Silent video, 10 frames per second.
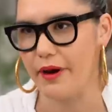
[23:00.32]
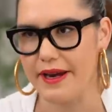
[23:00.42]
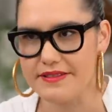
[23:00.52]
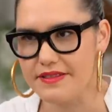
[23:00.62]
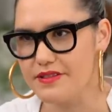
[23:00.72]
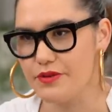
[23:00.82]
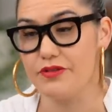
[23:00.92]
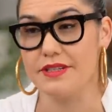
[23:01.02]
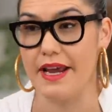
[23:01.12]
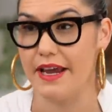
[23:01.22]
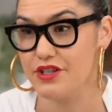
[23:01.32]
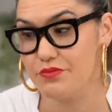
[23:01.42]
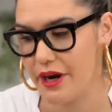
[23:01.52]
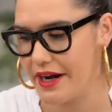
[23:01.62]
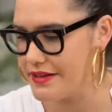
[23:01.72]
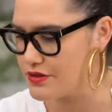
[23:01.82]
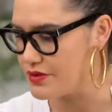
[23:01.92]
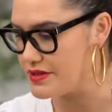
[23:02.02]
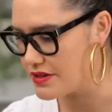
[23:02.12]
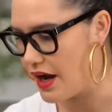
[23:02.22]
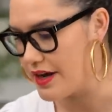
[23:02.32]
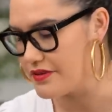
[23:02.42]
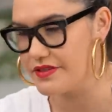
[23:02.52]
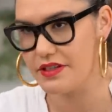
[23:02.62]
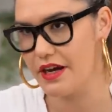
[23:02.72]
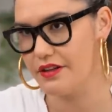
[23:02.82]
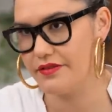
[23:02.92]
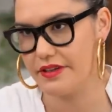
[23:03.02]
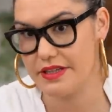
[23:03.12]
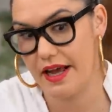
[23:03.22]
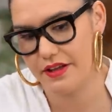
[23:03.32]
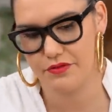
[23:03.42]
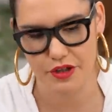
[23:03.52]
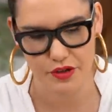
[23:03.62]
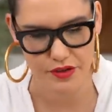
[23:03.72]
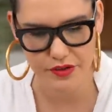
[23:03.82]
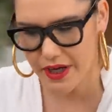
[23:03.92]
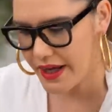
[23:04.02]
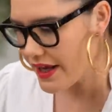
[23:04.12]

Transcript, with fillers: braises, whether it's an Asian braise or this kind of style of Italian ragu.